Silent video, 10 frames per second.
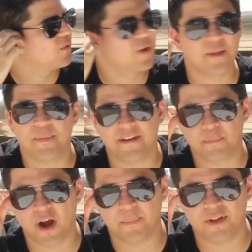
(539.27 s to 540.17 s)
One of the big
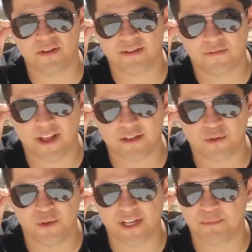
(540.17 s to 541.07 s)
popular flight
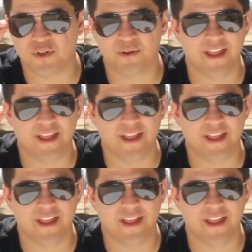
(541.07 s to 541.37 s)
schools, I'm sure